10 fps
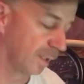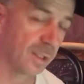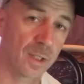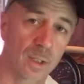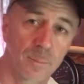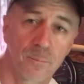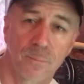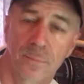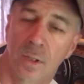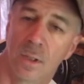there,
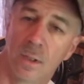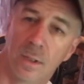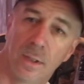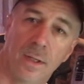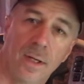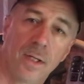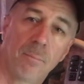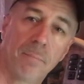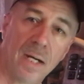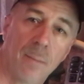had to
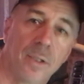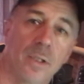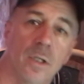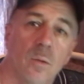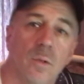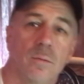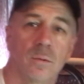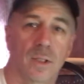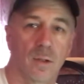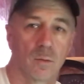buy me another one.
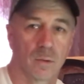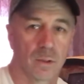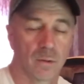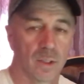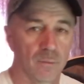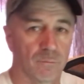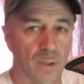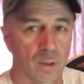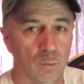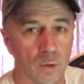Got on the internet,
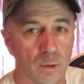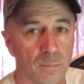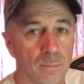found one,